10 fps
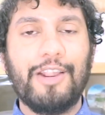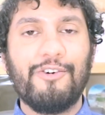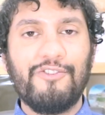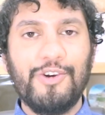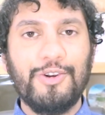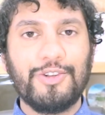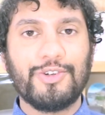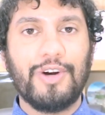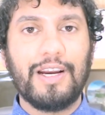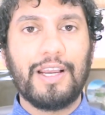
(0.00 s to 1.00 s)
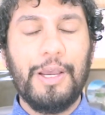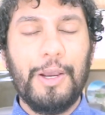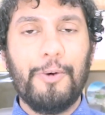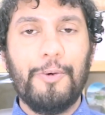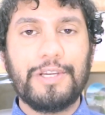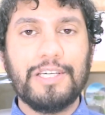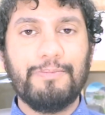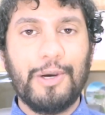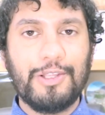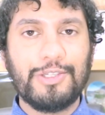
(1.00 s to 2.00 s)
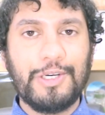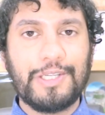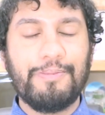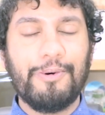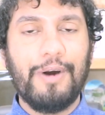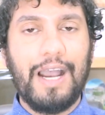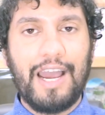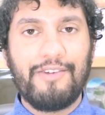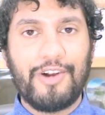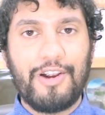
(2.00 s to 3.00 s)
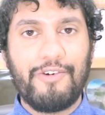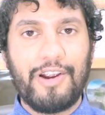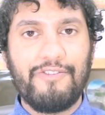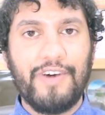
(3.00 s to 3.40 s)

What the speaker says: in a food truck, which is both suitable and very, very